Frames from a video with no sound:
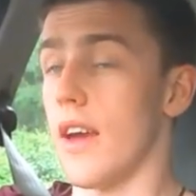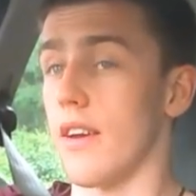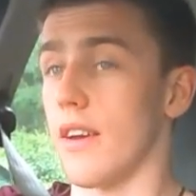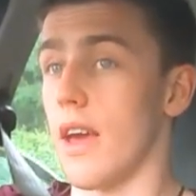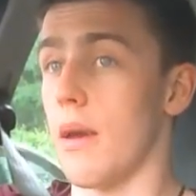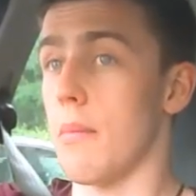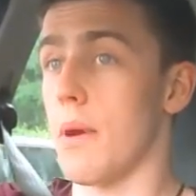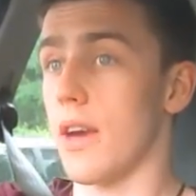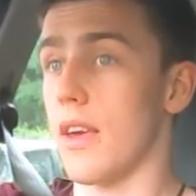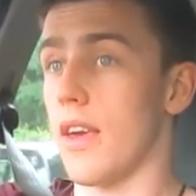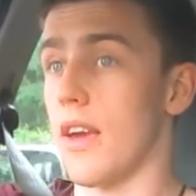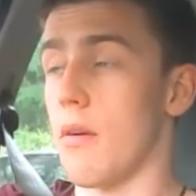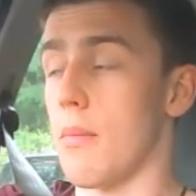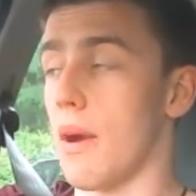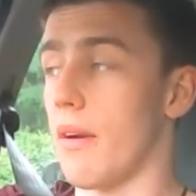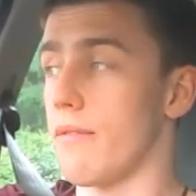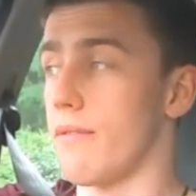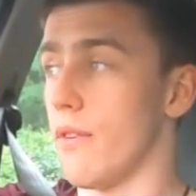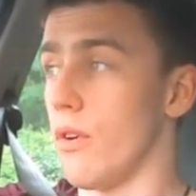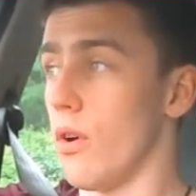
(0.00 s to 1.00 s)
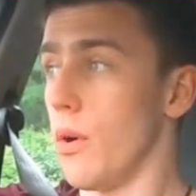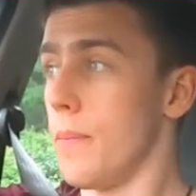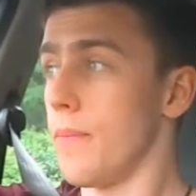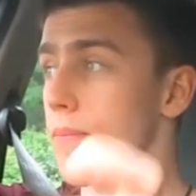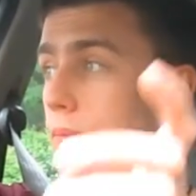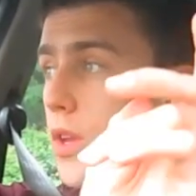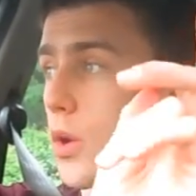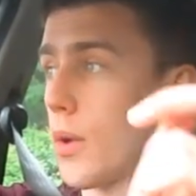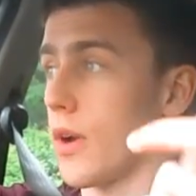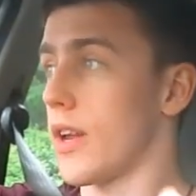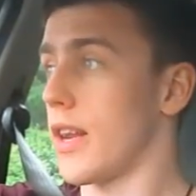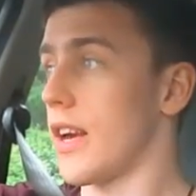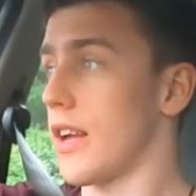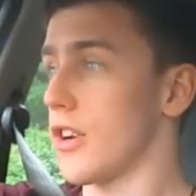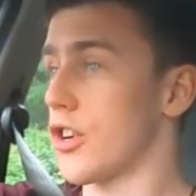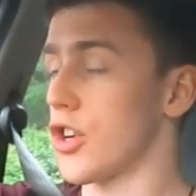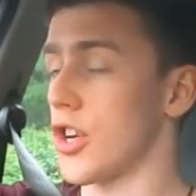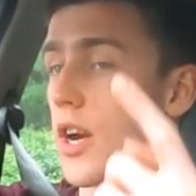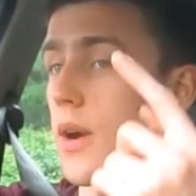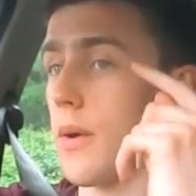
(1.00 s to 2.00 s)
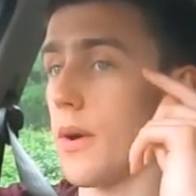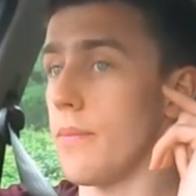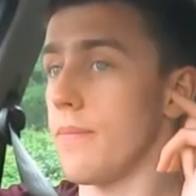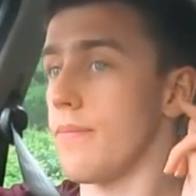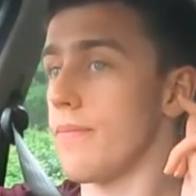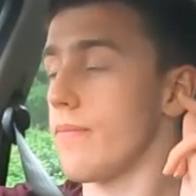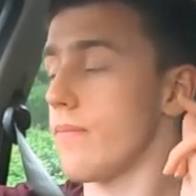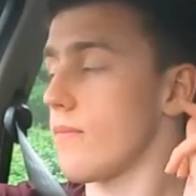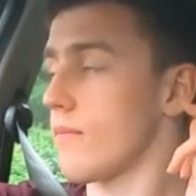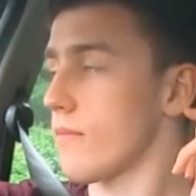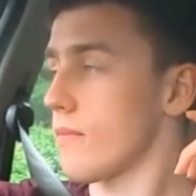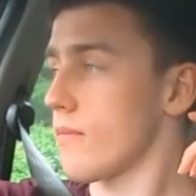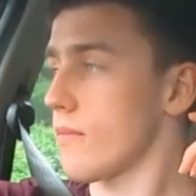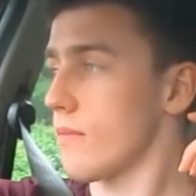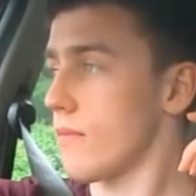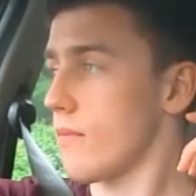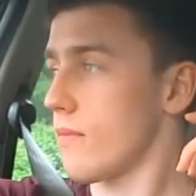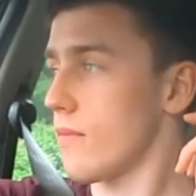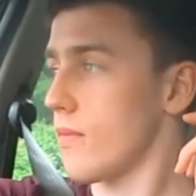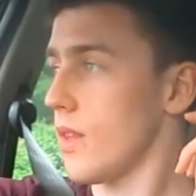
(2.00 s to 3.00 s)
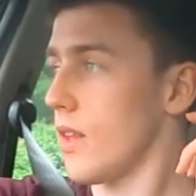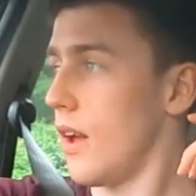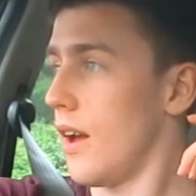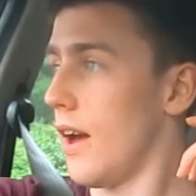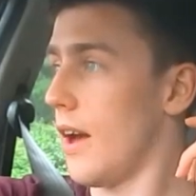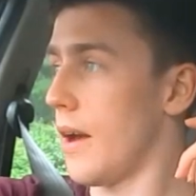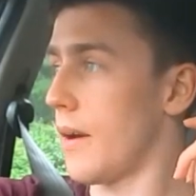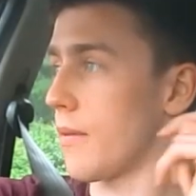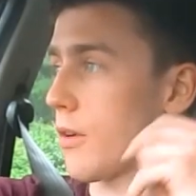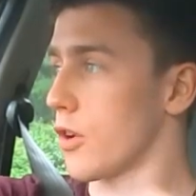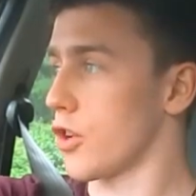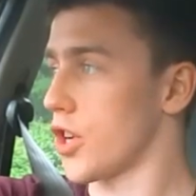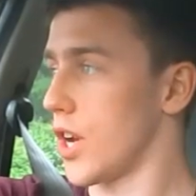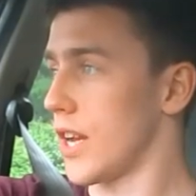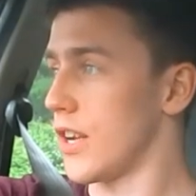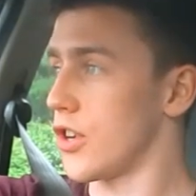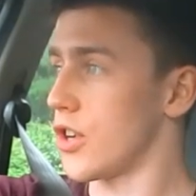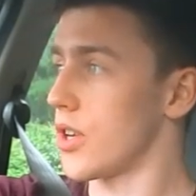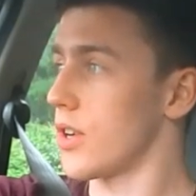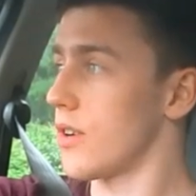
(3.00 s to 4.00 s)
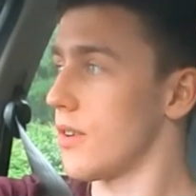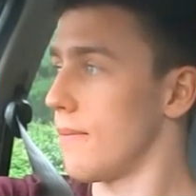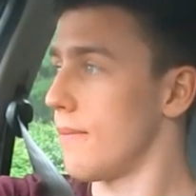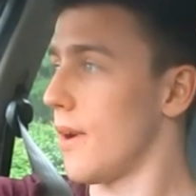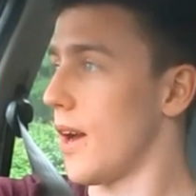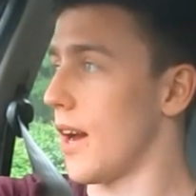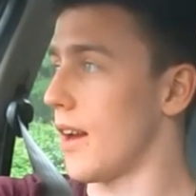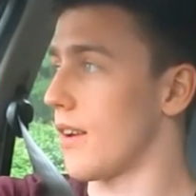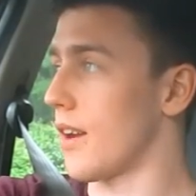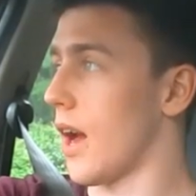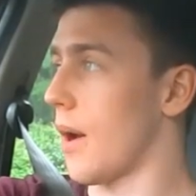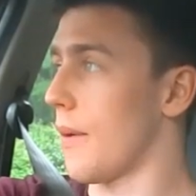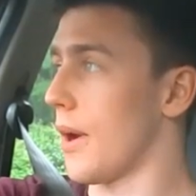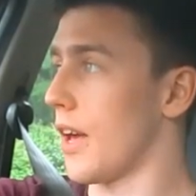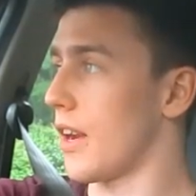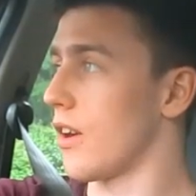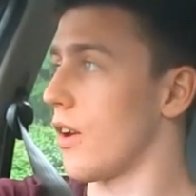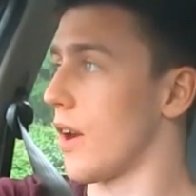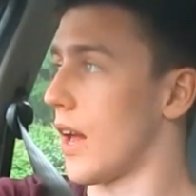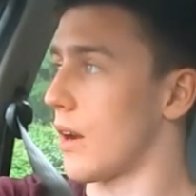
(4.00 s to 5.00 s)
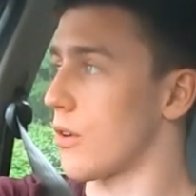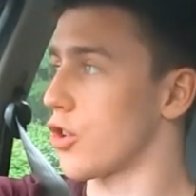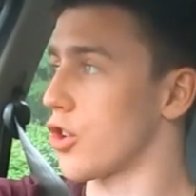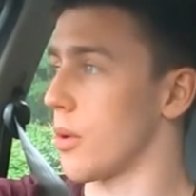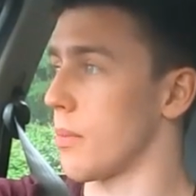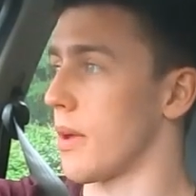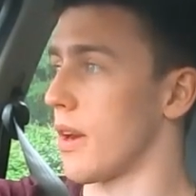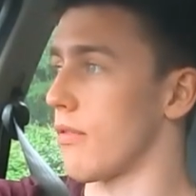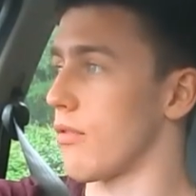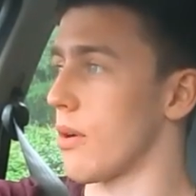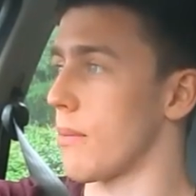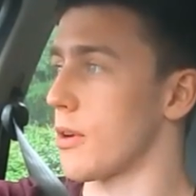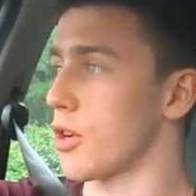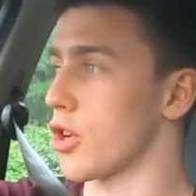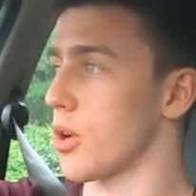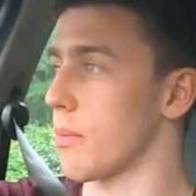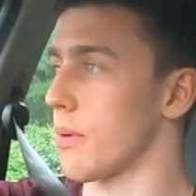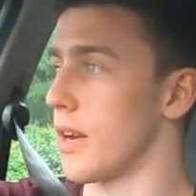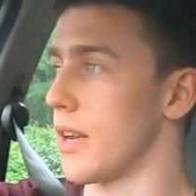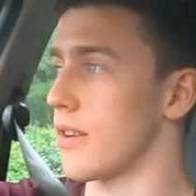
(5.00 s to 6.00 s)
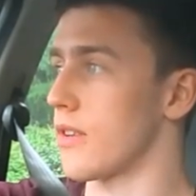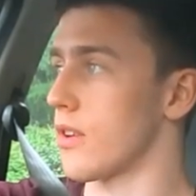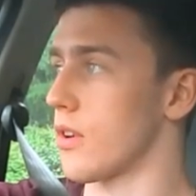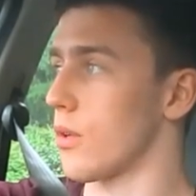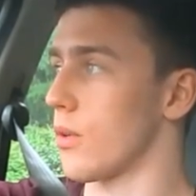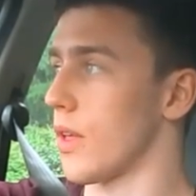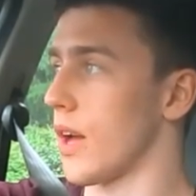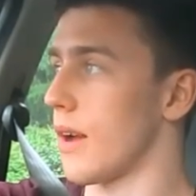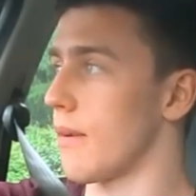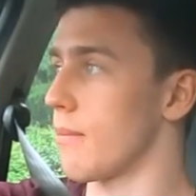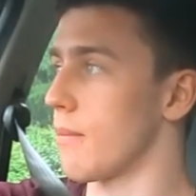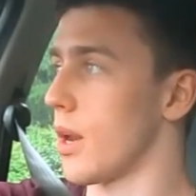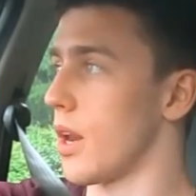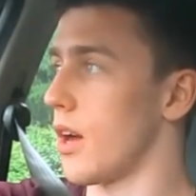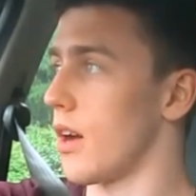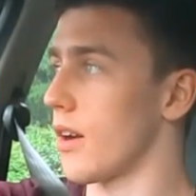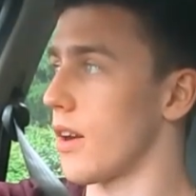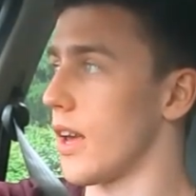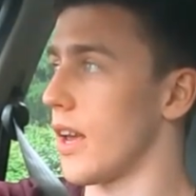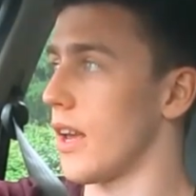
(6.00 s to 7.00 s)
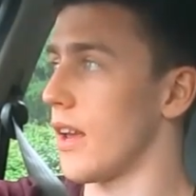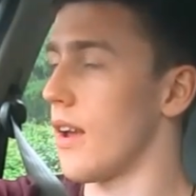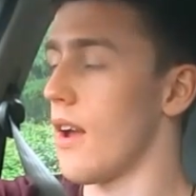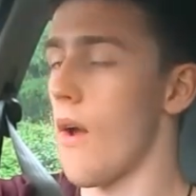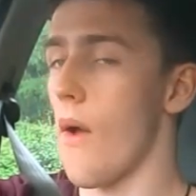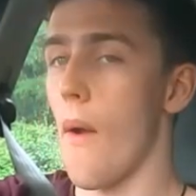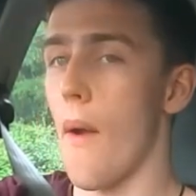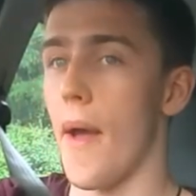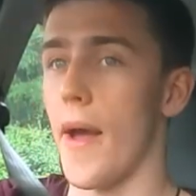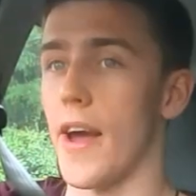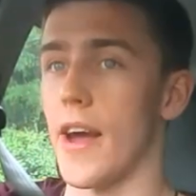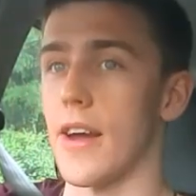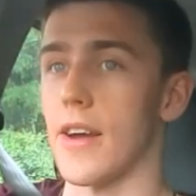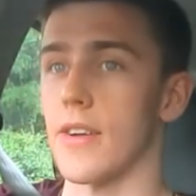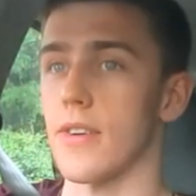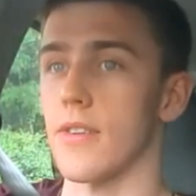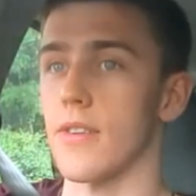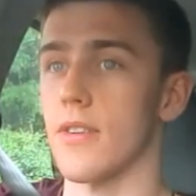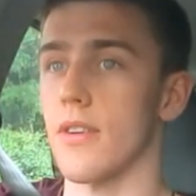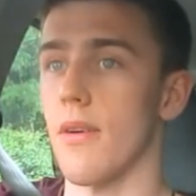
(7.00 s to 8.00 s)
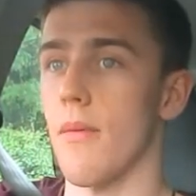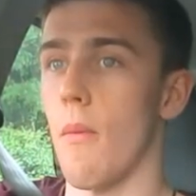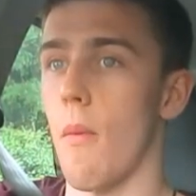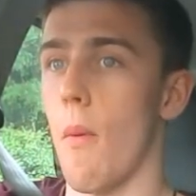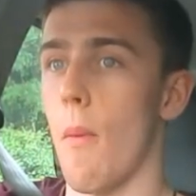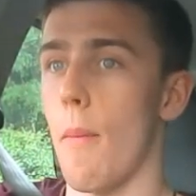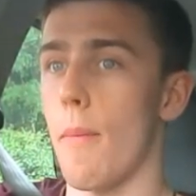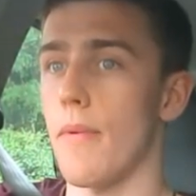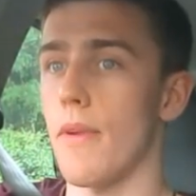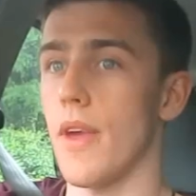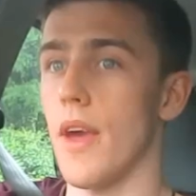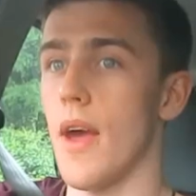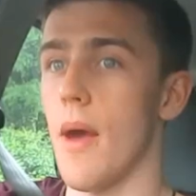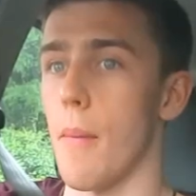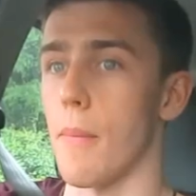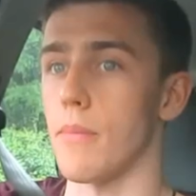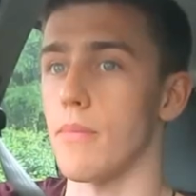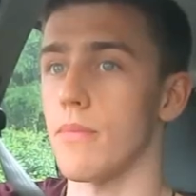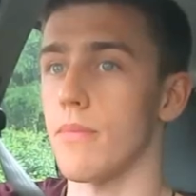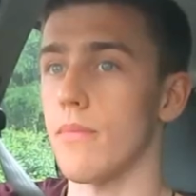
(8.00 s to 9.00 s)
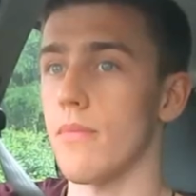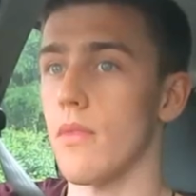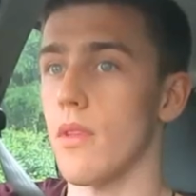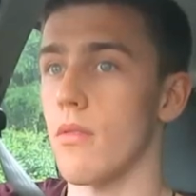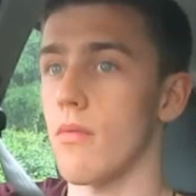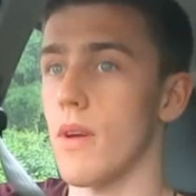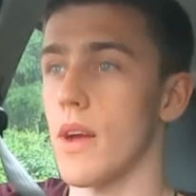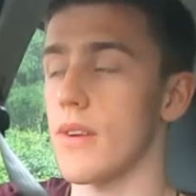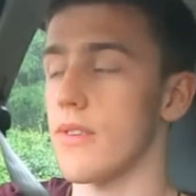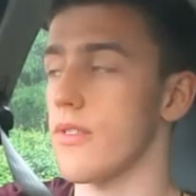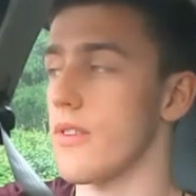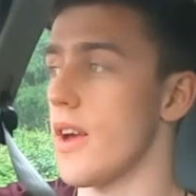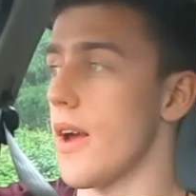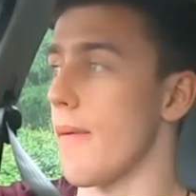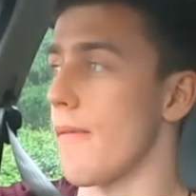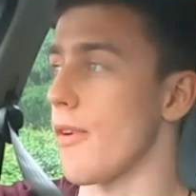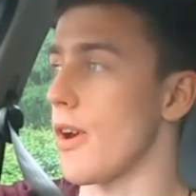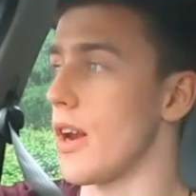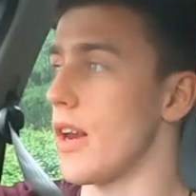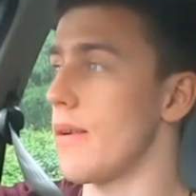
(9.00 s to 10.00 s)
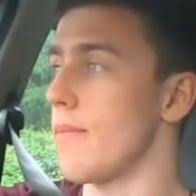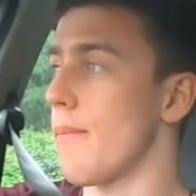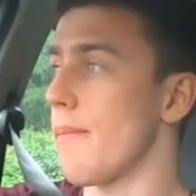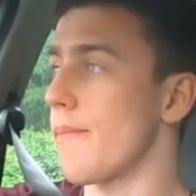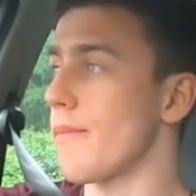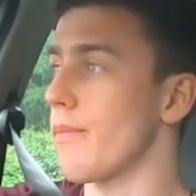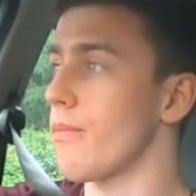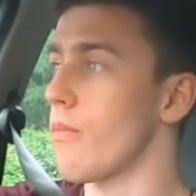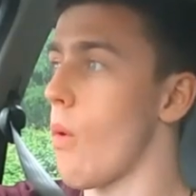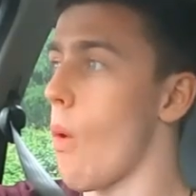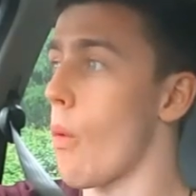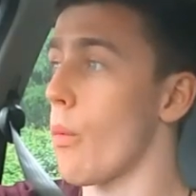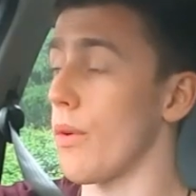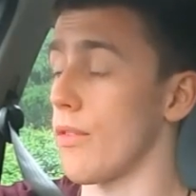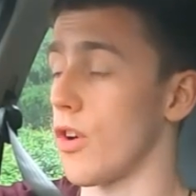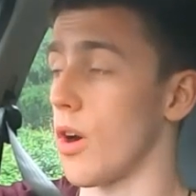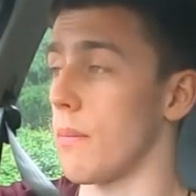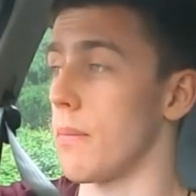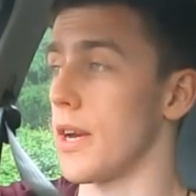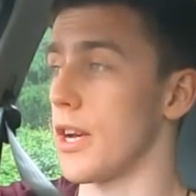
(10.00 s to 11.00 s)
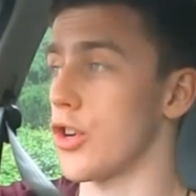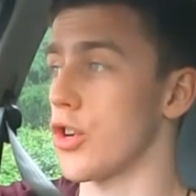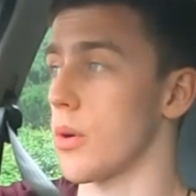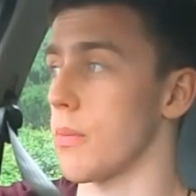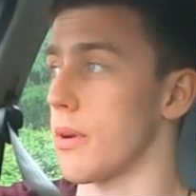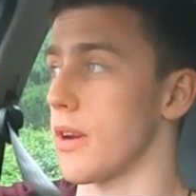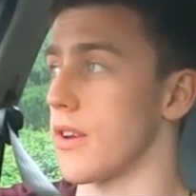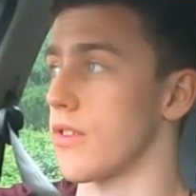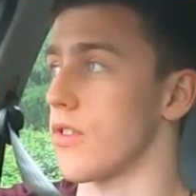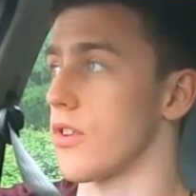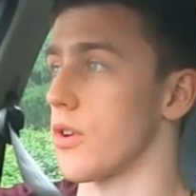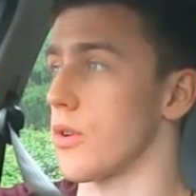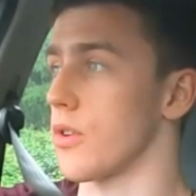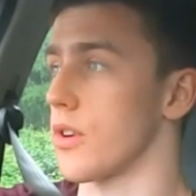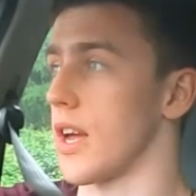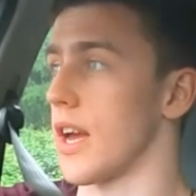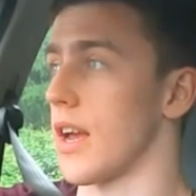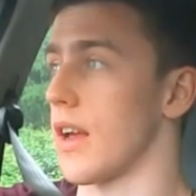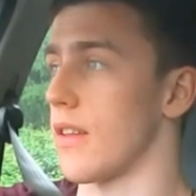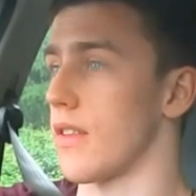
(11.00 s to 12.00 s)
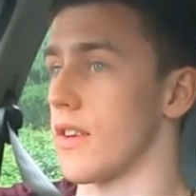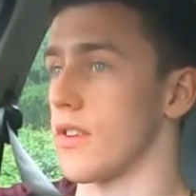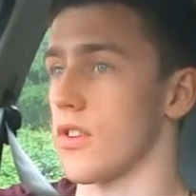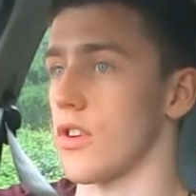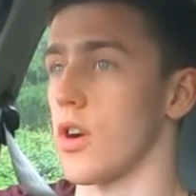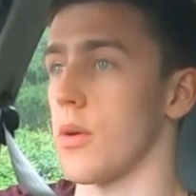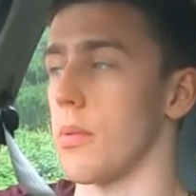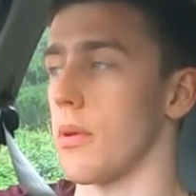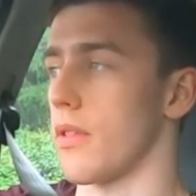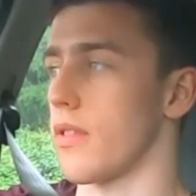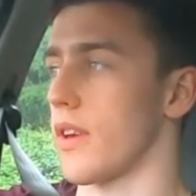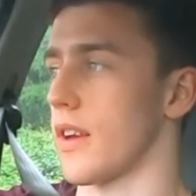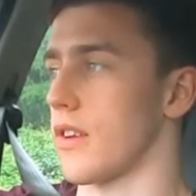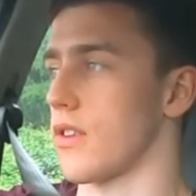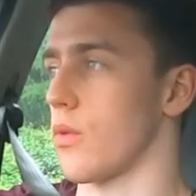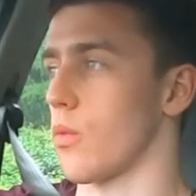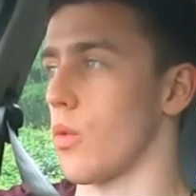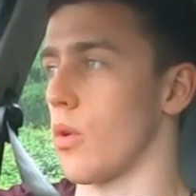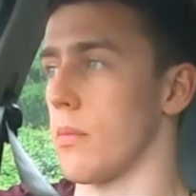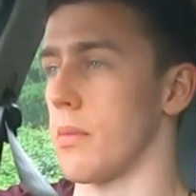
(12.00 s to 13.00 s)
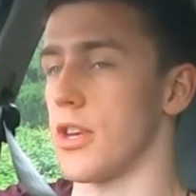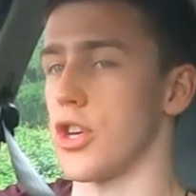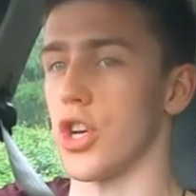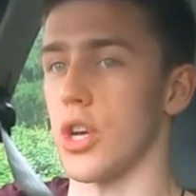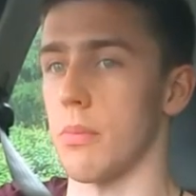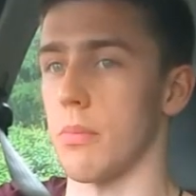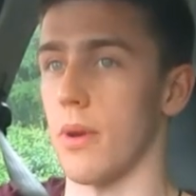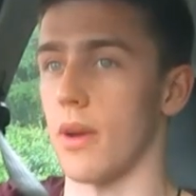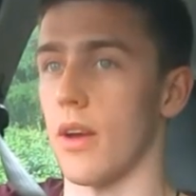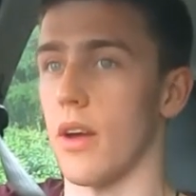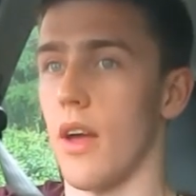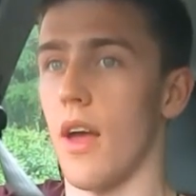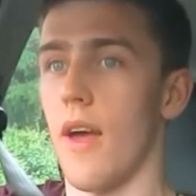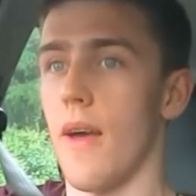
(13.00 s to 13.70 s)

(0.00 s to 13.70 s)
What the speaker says: Came back here about 4, quickly had a shower, got changed, and now we're heading on out shopping. I've written my shopping list and all that malarkey, and yeah, that's that really. We've got a big shopping list to do today, and there's a couple of things that will be cheaper,